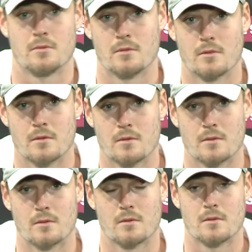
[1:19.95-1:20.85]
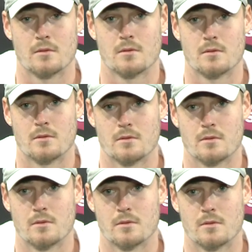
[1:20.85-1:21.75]
a little bit too hard uh,
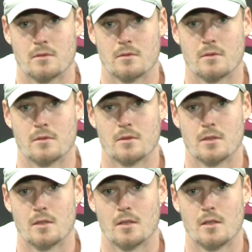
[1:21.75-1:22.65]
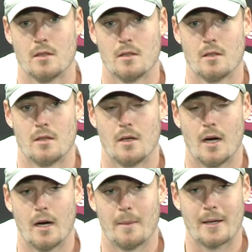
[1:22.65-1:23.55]
at that point?
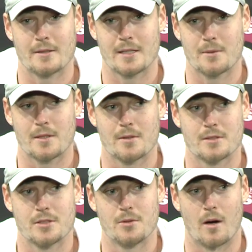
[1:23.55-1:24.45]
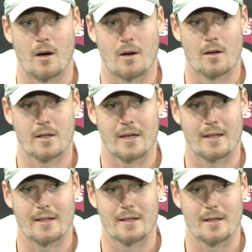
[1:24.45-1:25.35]
Um, I don't think we are going too hard. I
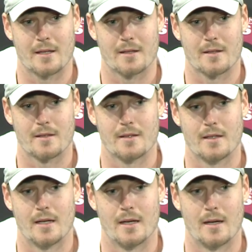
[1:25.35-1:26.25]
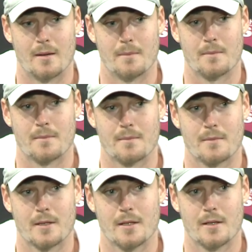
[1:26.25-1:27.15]
think um,
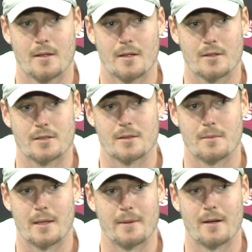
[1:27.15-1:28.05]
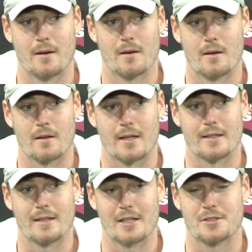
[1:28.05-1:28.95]
there was some maybe
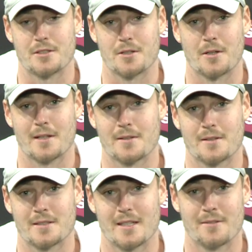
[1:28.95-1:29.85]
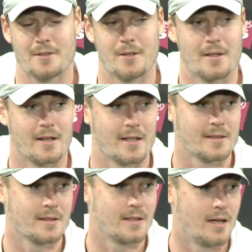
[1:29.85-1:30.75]
like extracurricular stuff going
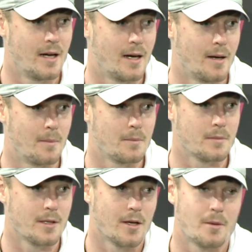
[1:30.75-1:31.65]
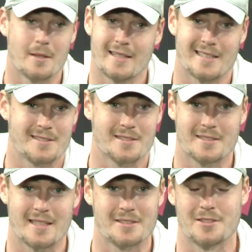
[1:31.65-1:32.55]
on, um, you know. But that's
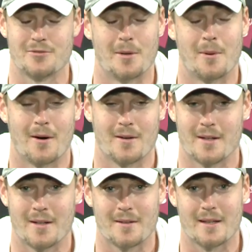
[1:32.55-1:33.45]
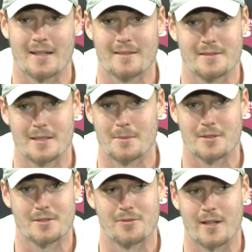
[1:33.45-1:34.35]
just that's just football, you know. Like
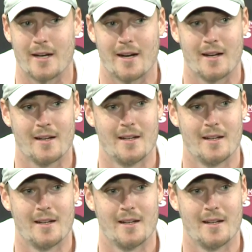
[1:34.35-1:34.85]
tempers flare,